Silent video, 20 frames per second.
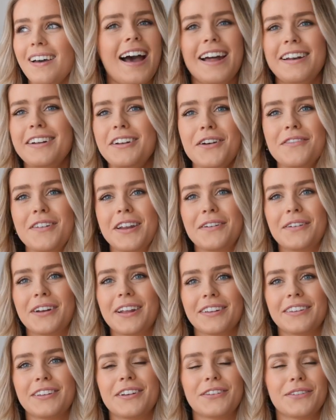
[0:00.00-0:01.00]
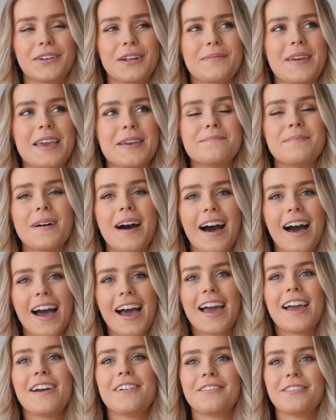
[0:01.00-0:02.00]
I don't know if anyone else knows what I mean, but
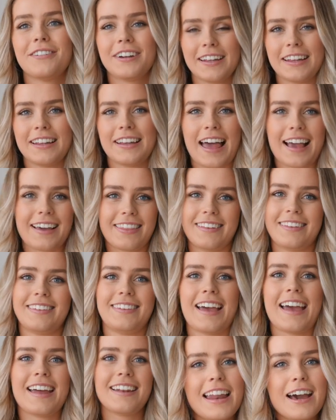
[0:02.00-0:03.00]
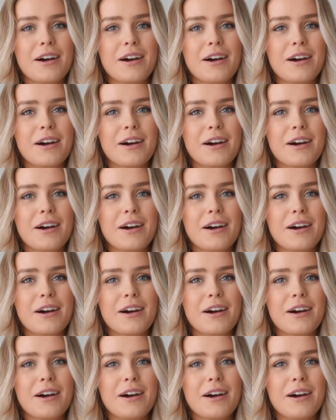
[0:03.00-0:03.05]
I really like this set.